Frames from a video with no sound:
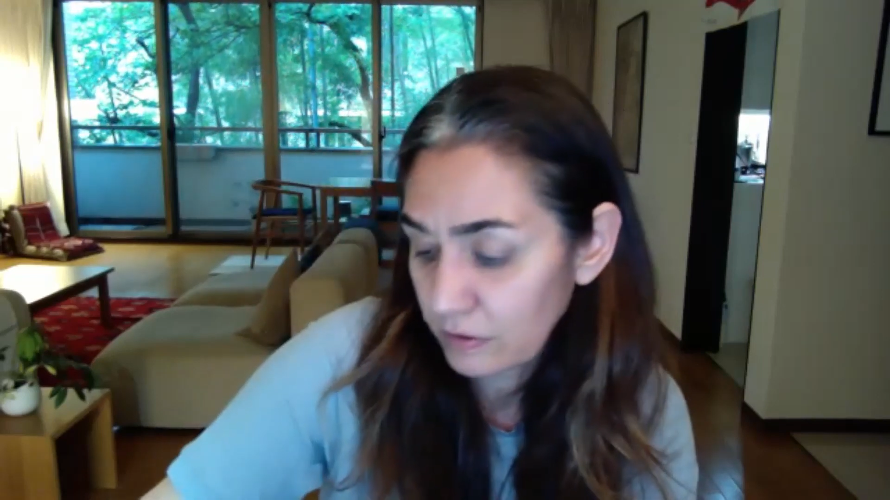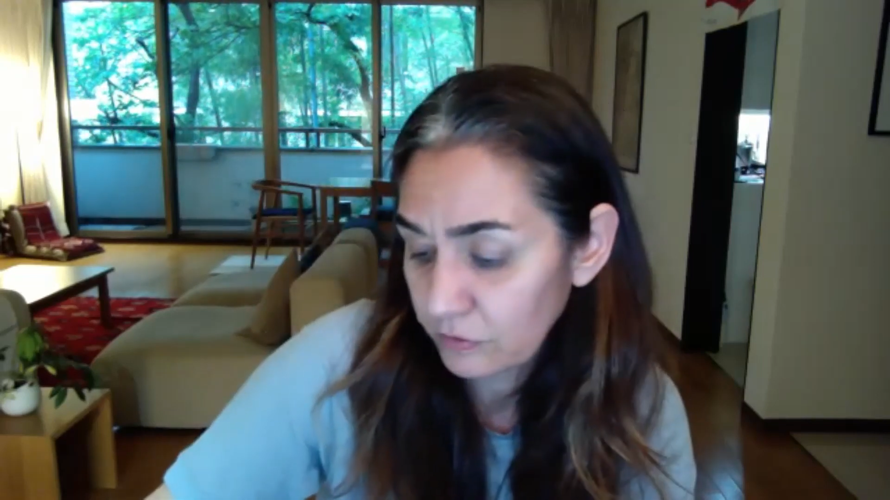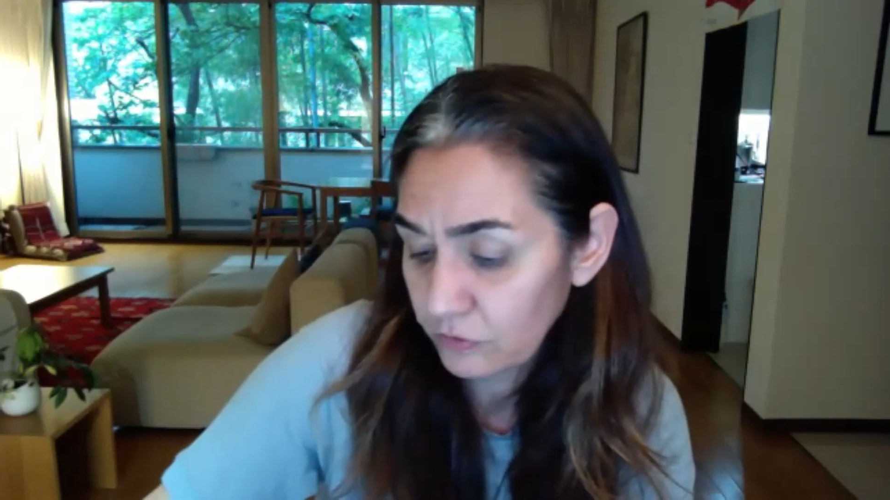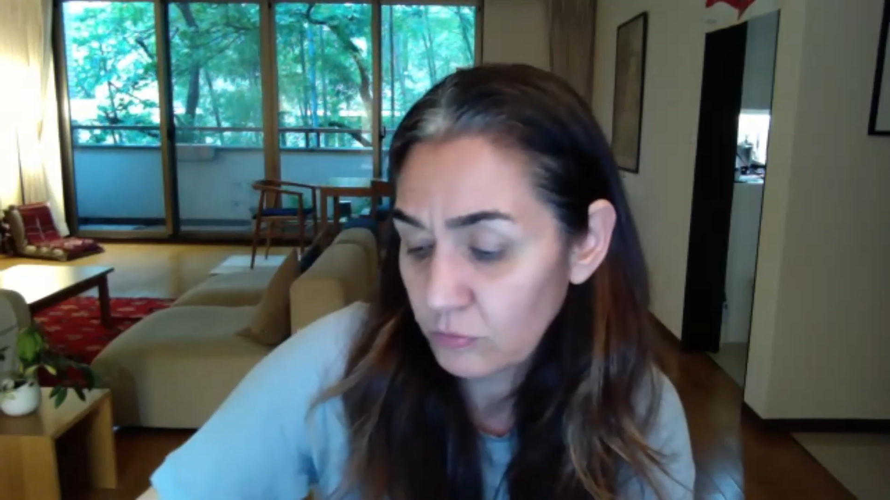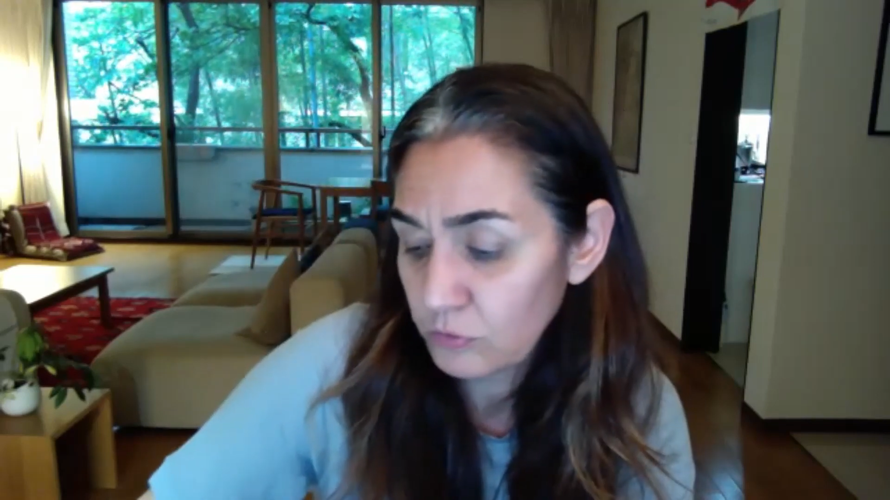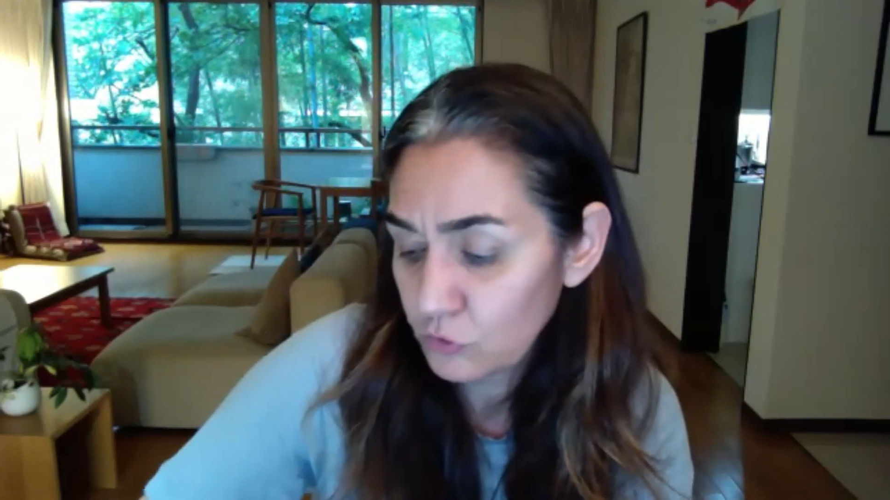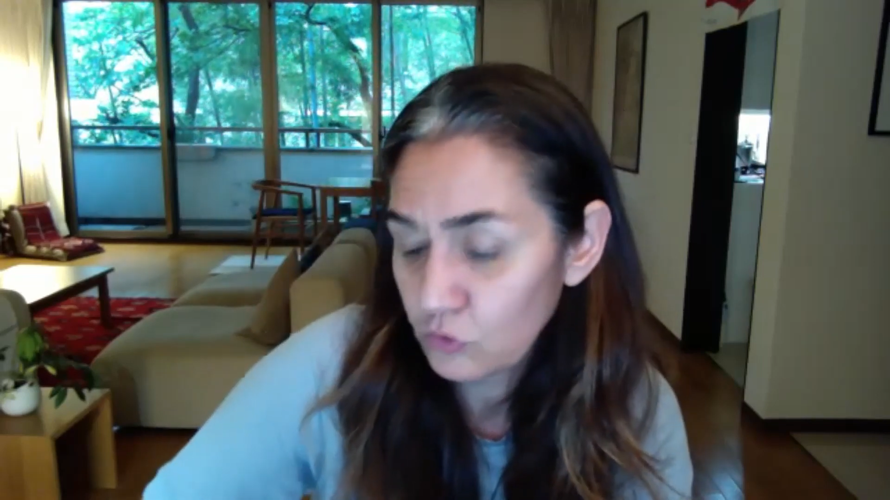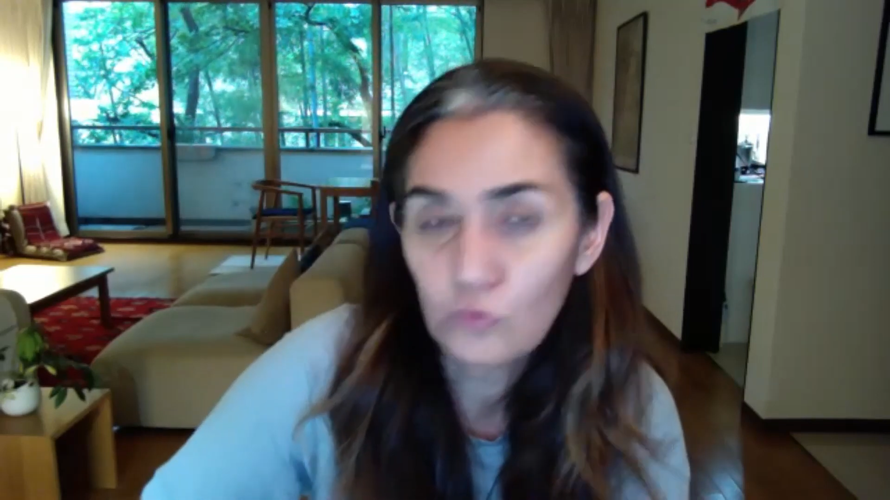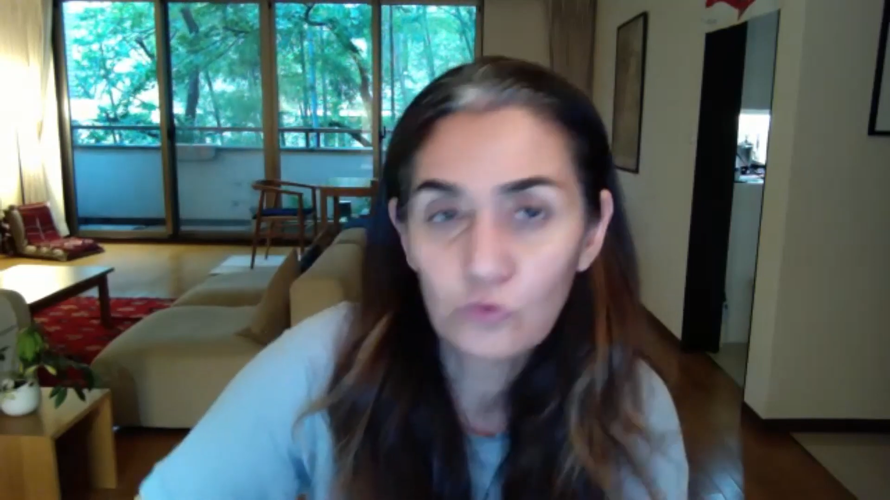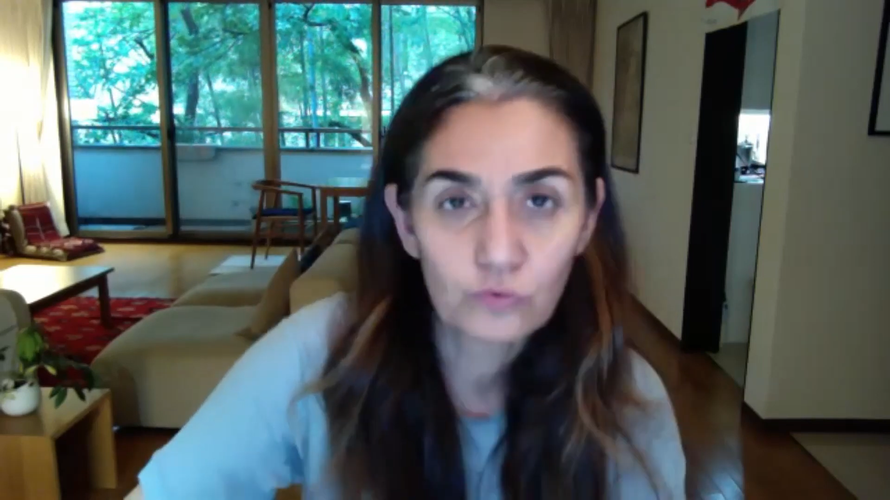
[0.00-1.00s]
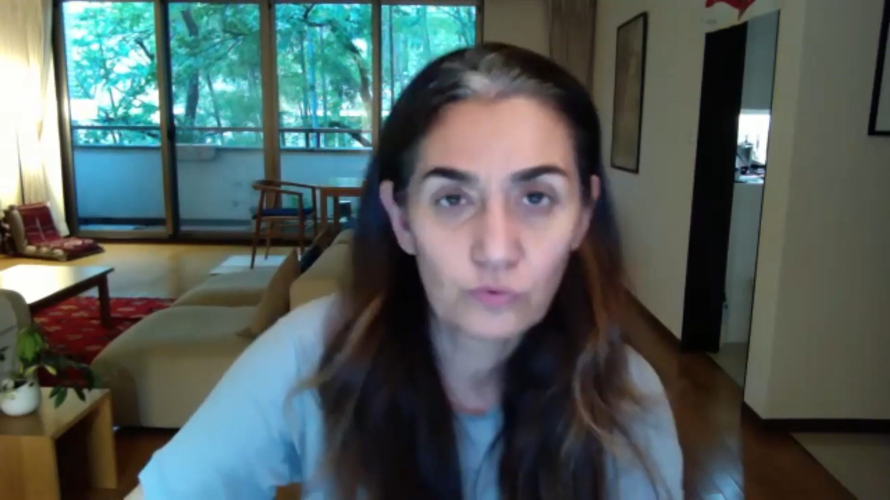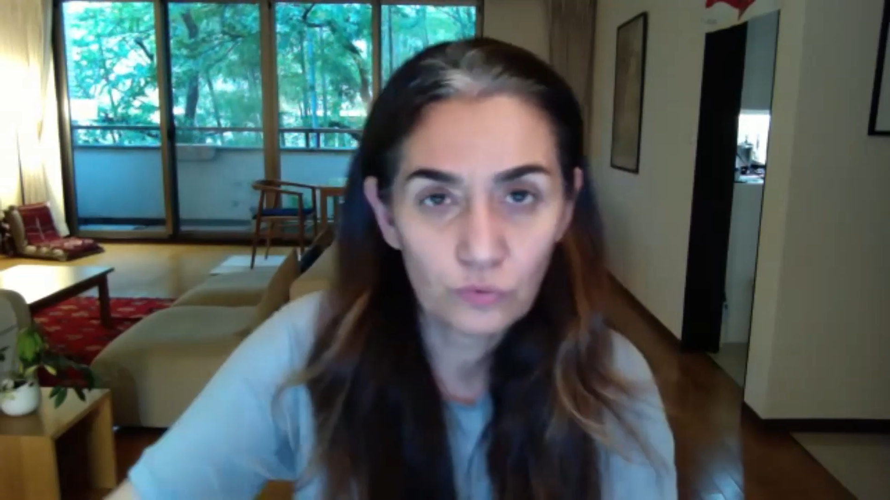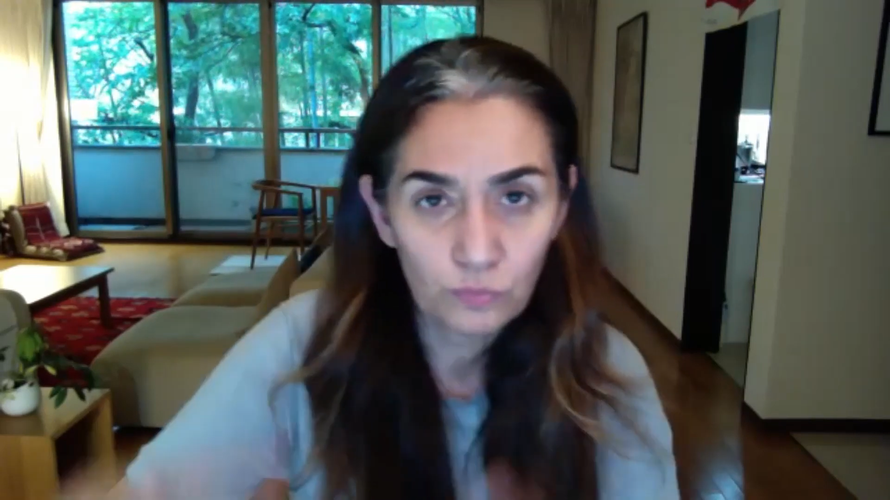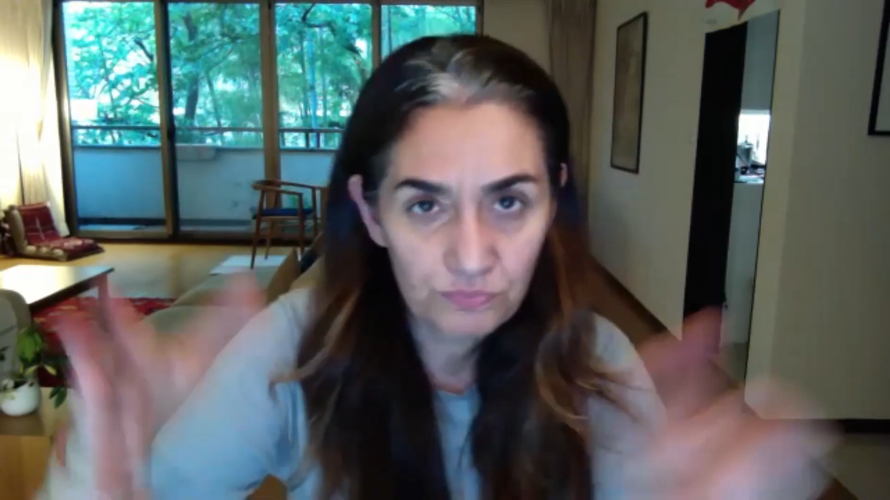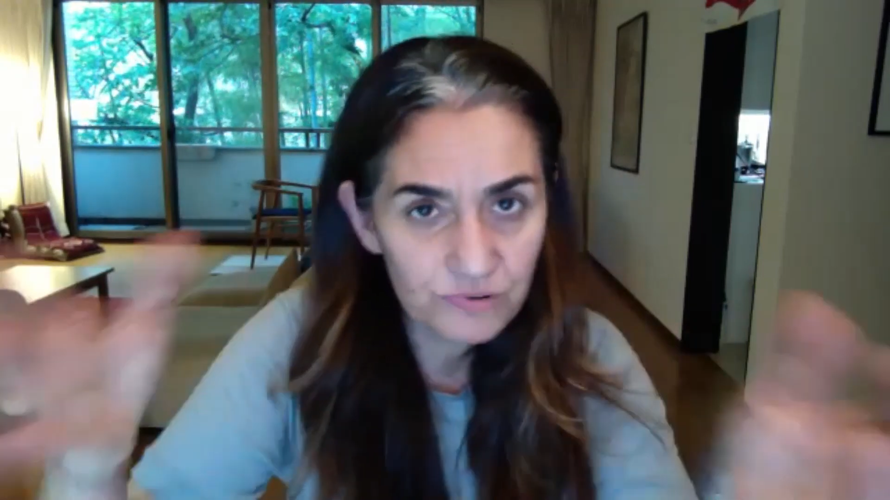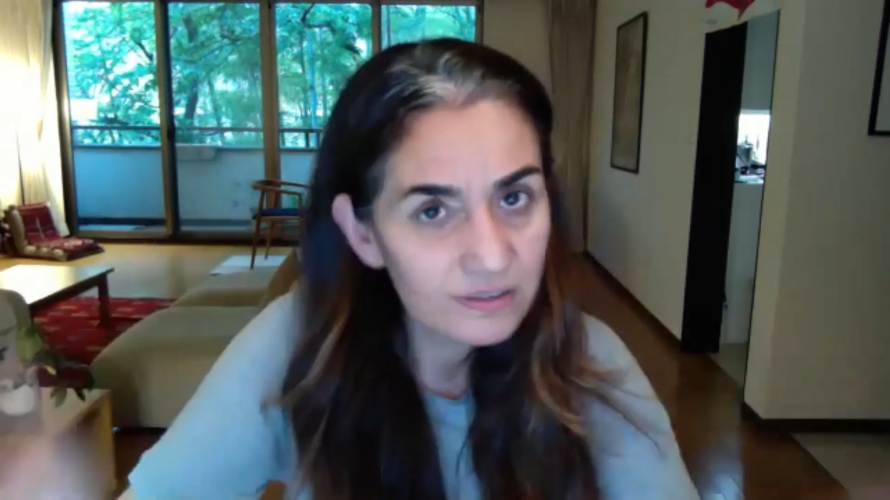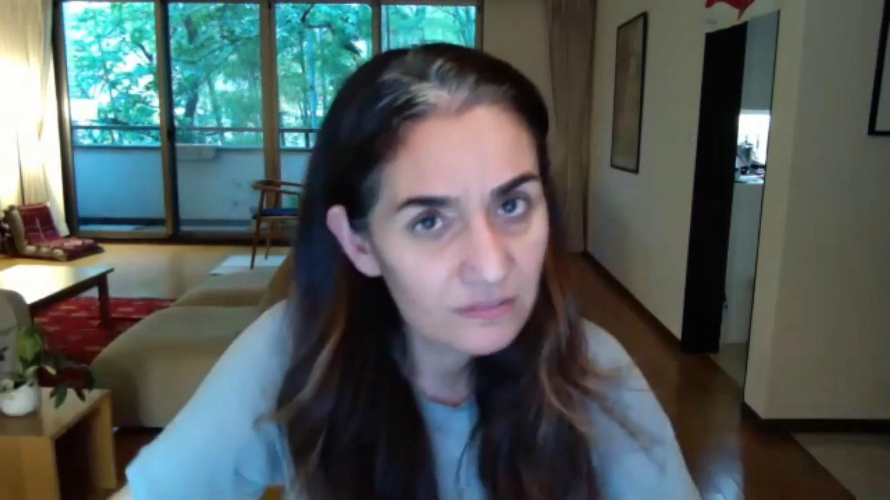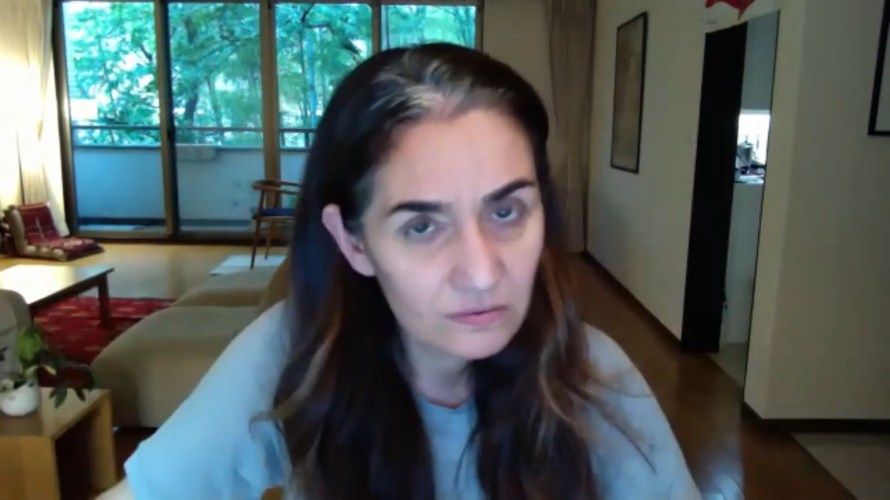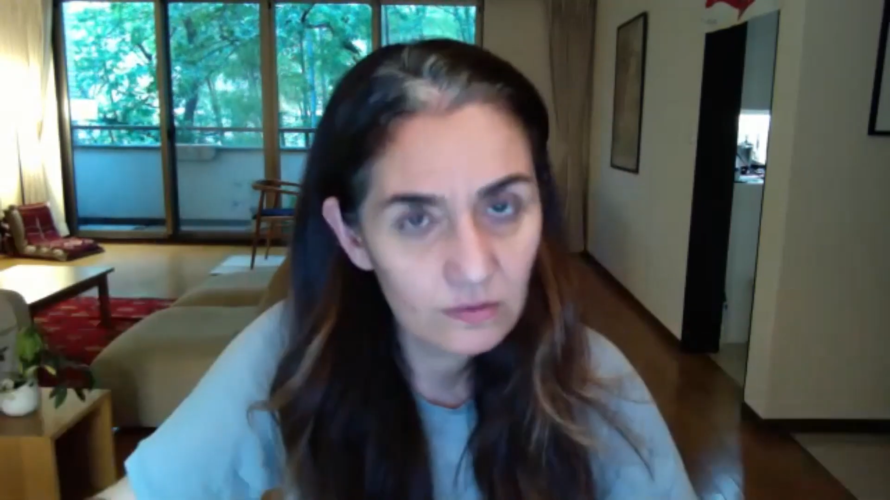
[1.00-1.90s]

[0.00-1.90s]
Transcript: consuming news through print